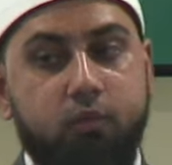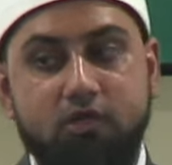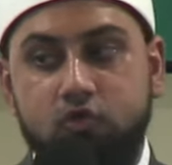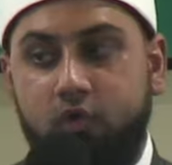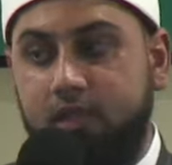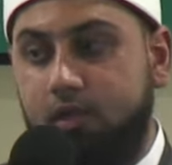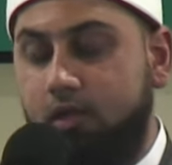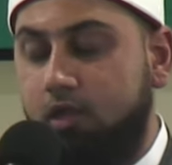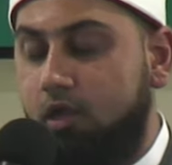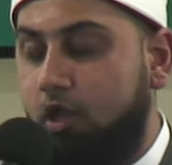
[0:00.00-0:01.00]
we're
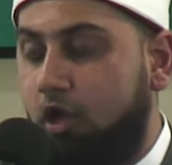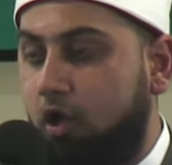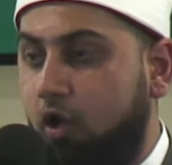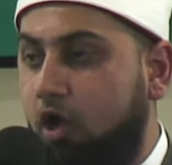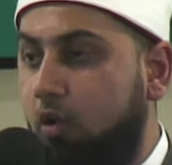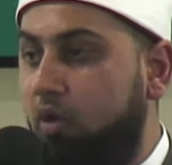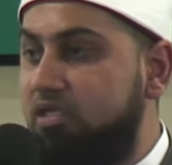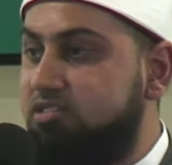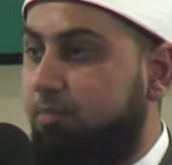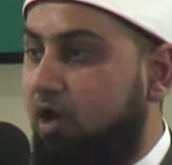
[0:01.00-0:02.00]
doing uh, what
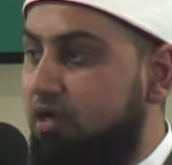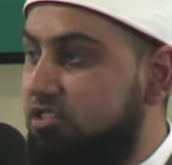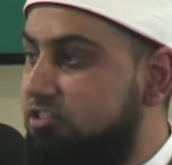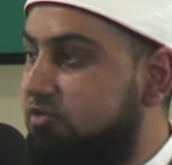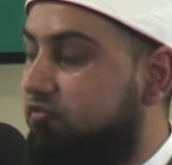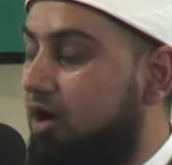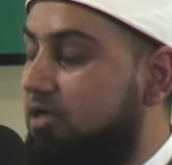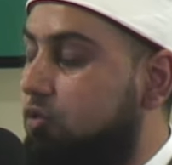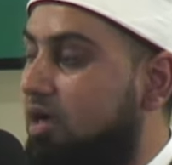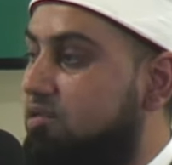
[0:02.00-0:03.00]
is upon us for
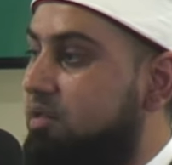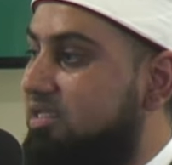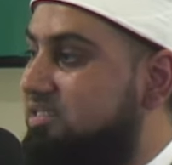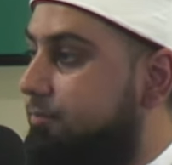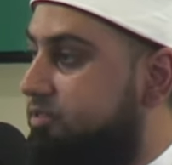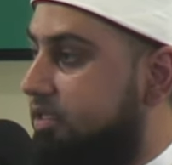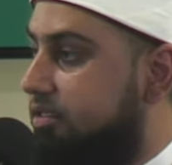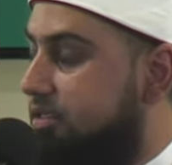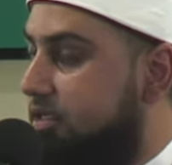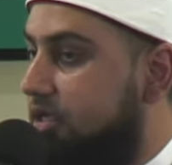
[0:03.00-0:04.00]
our du'a to be accepted,
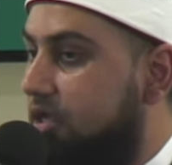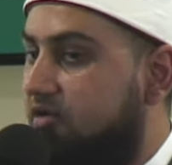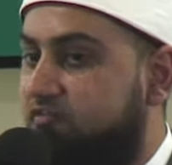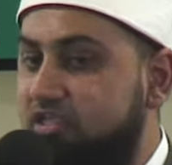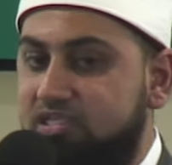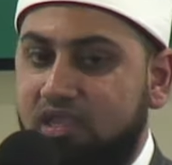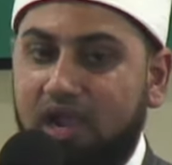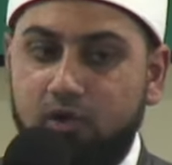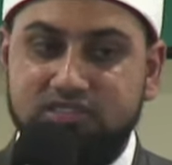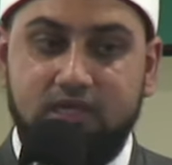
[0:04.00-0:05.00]
fixing
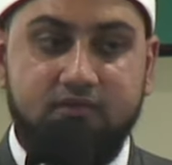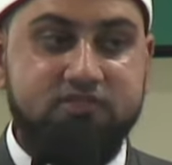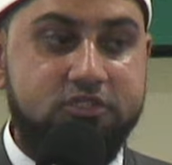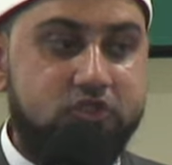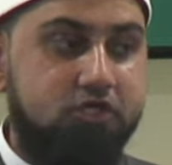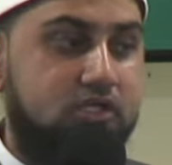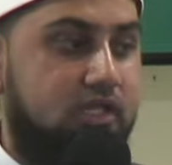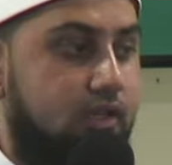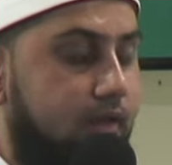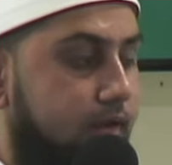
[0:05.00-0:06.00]
ourselves
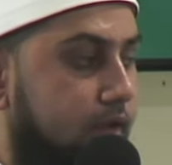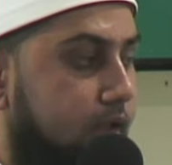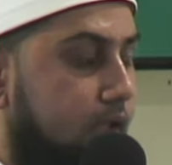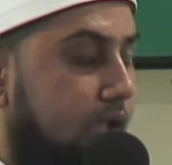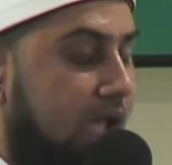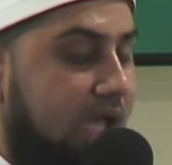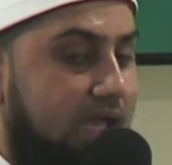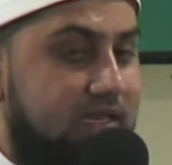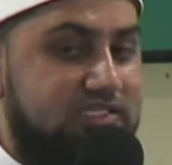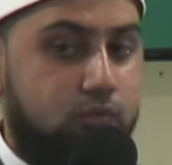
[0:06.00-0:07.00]
internally,
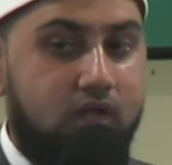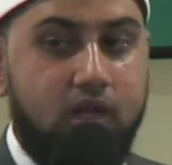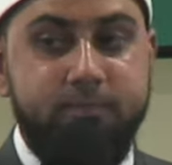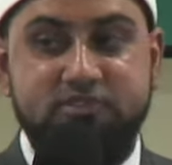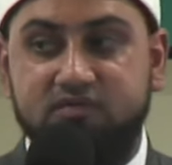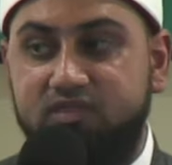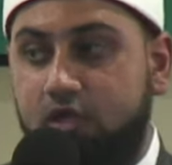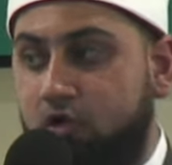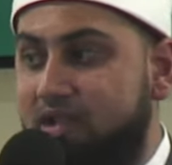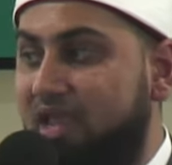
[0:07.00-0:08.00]
and as well observing
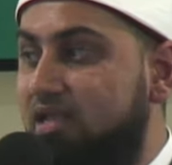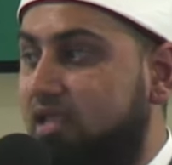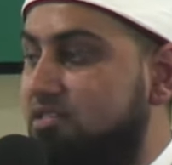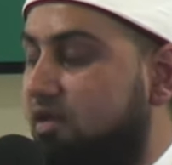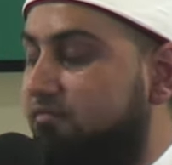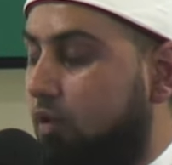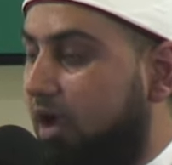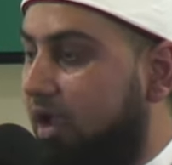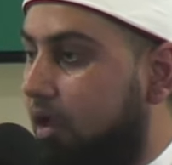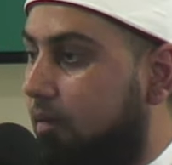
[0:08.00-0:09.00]
the correct etiquettes of
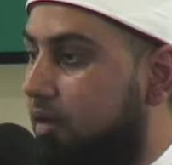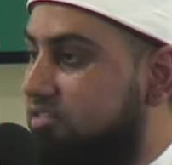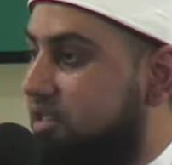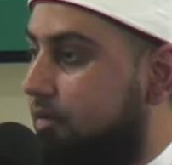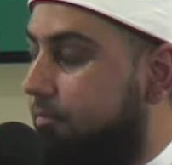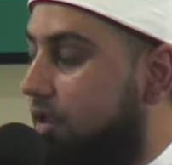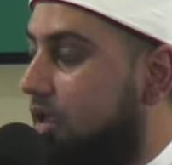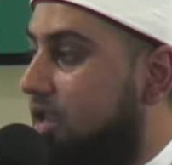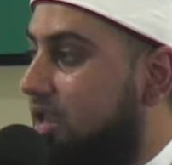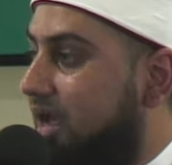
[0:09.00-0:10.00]
du'a amongst them,
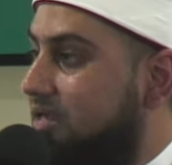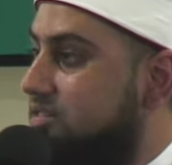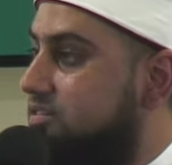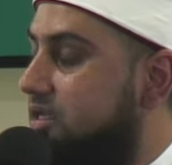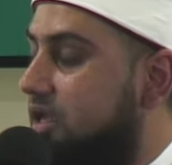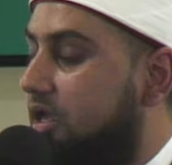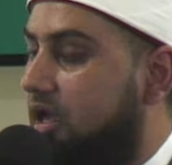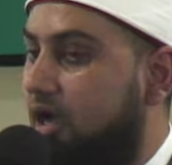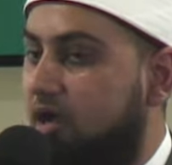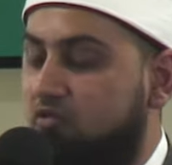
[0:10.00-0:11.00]
not
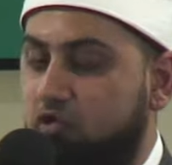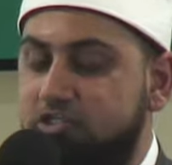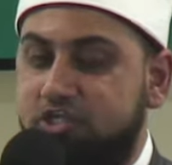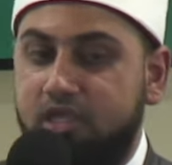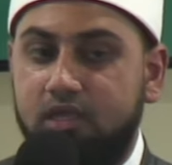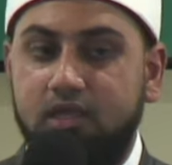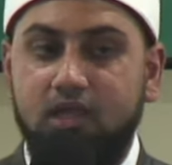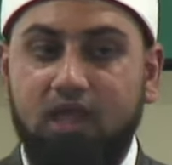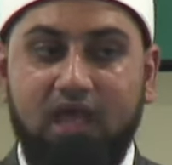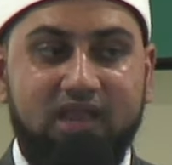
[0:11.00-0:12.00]
uh, rushing
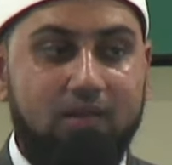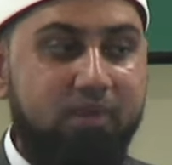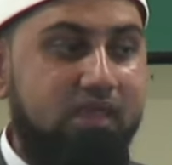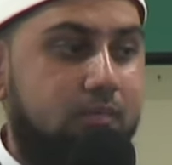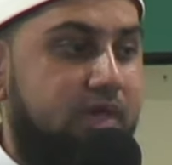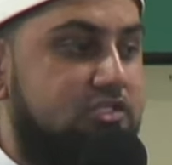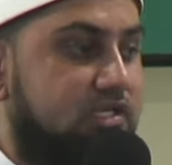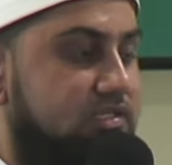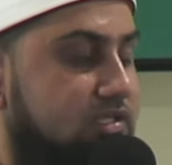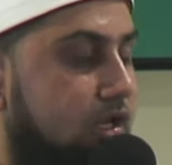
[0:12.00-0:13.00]
and not being
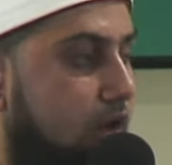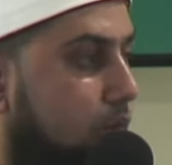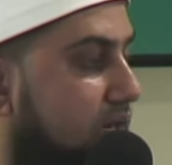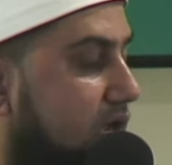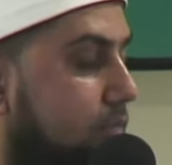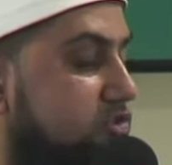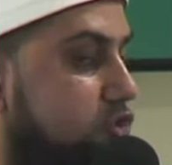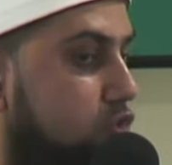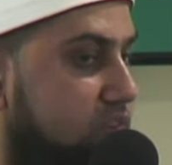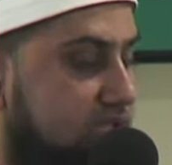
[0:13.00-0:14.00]
impatient when it comes
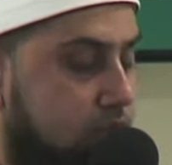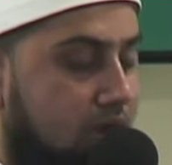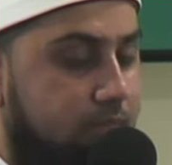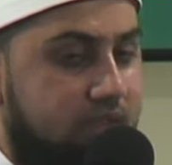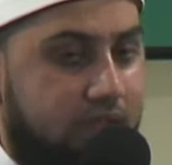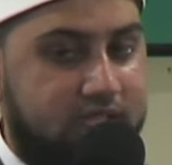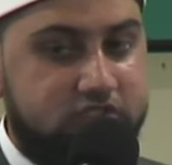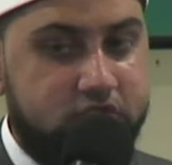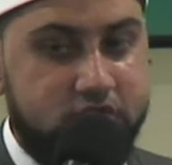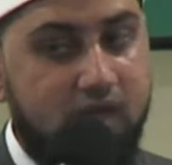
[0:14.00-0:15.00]
to the dua being
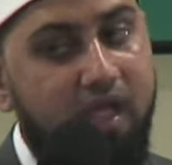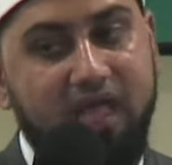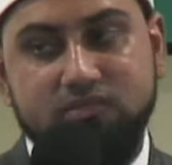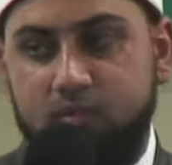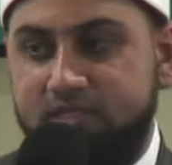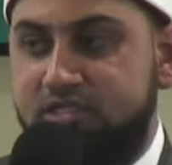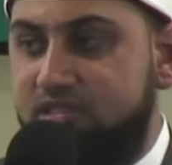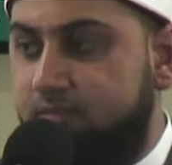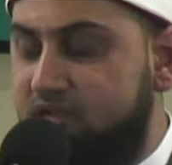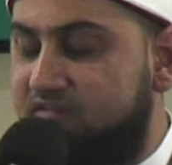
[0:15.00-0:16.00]
answered. As we mentioned
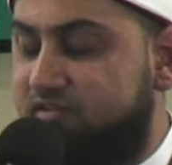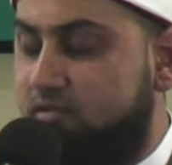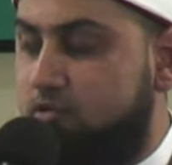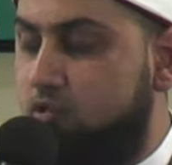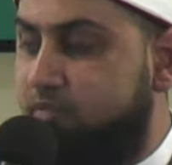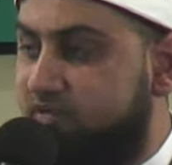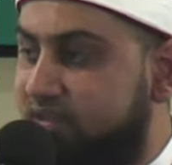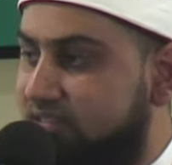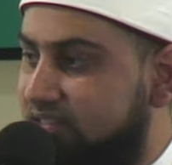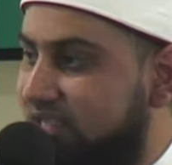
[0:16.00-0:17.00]
in the pre two
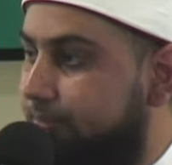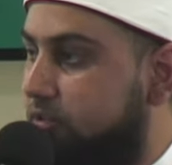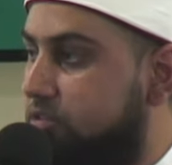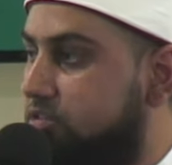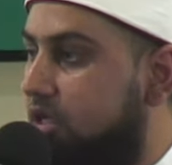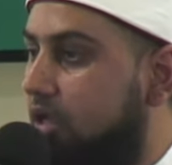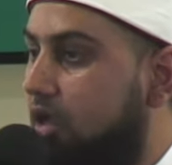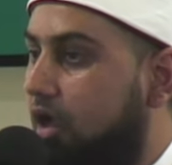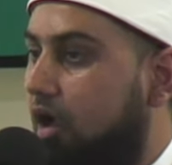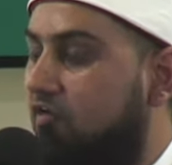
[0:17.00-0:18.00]
previous examples
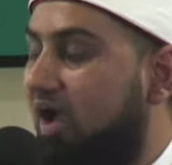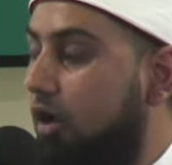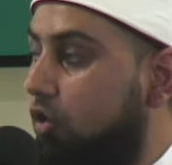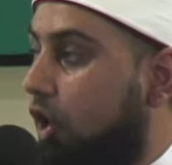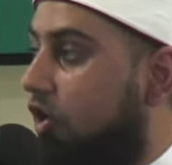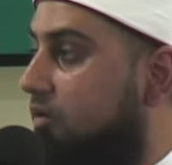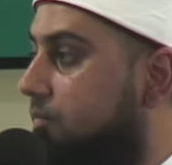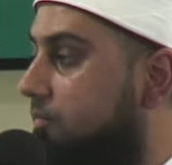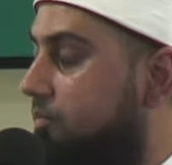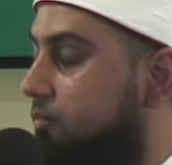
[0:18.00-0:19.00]
of how
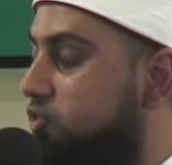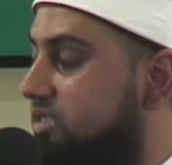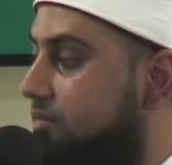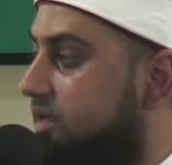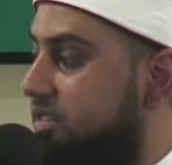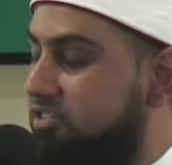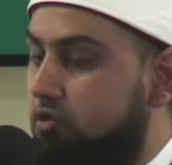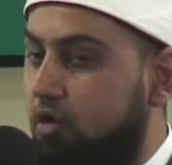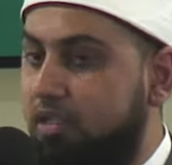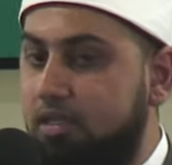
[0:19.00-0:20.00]
long Musa and Bani
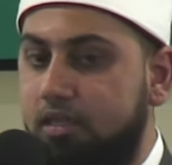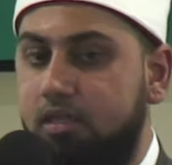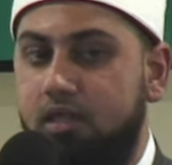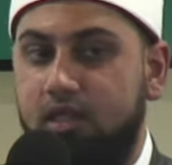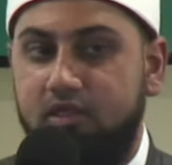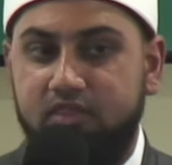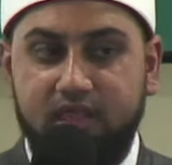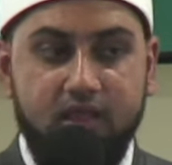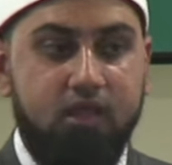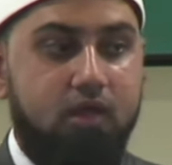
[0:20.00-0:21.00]
Israel,
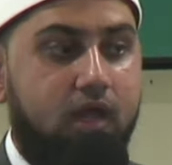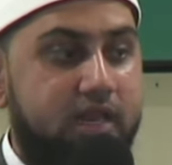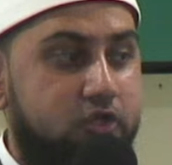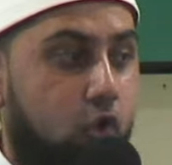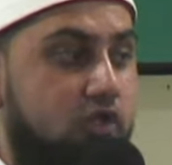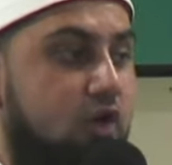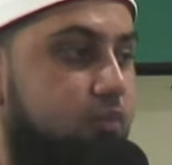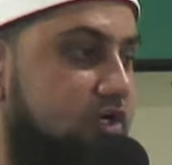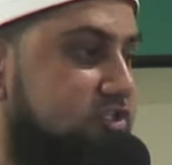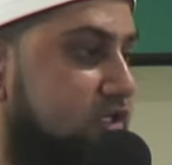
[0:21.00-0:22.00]
they endured the
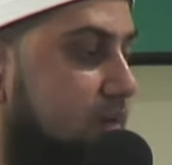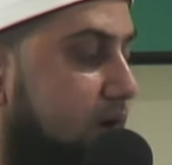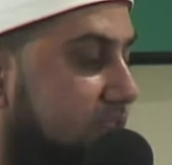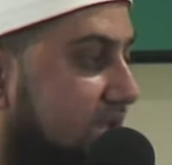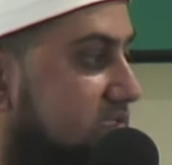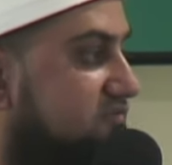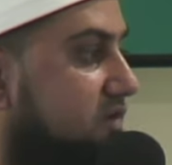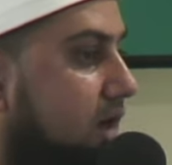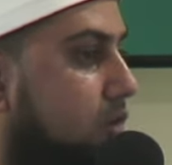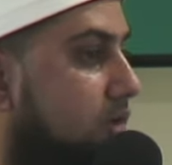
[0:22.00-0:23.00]
oppression upon the hands of
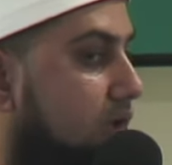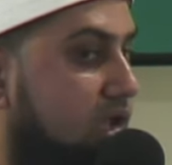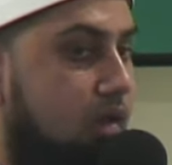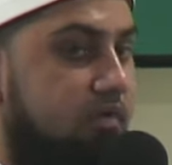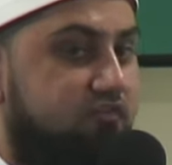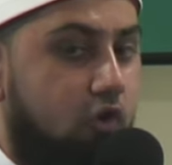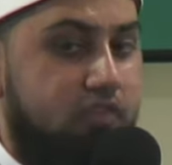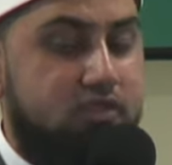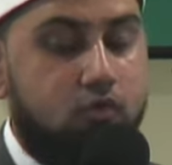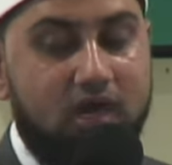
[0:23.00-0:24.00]
Fir'aun before
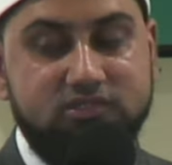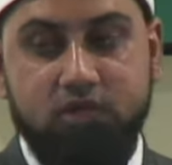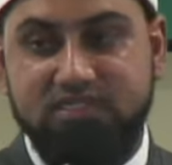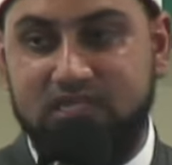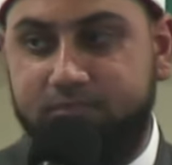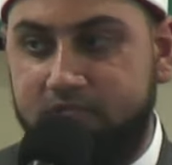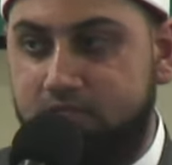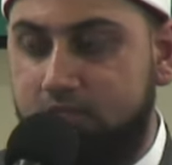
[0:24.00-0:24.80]
the du'as were accepted.